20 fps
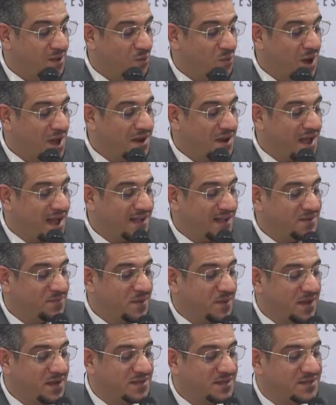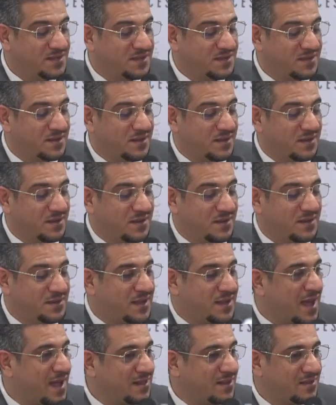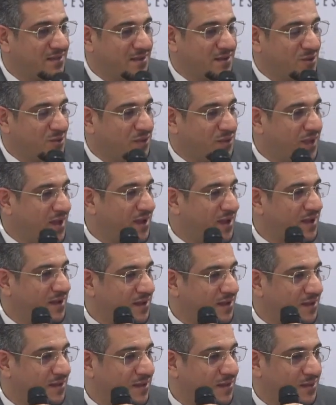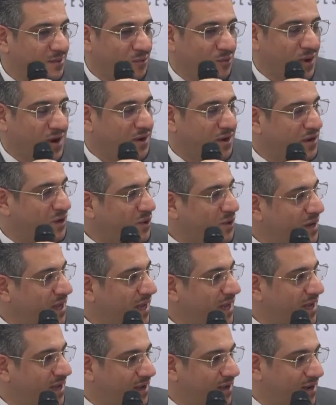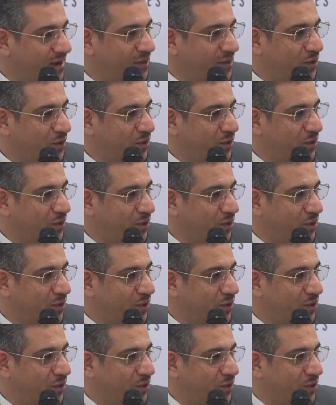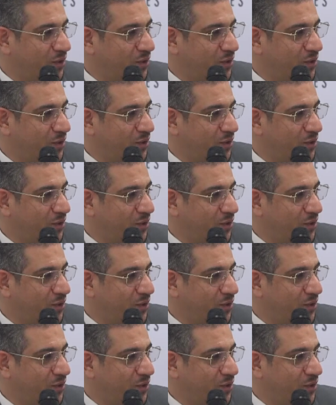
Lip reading: what aspects that you think were unique in those two projects?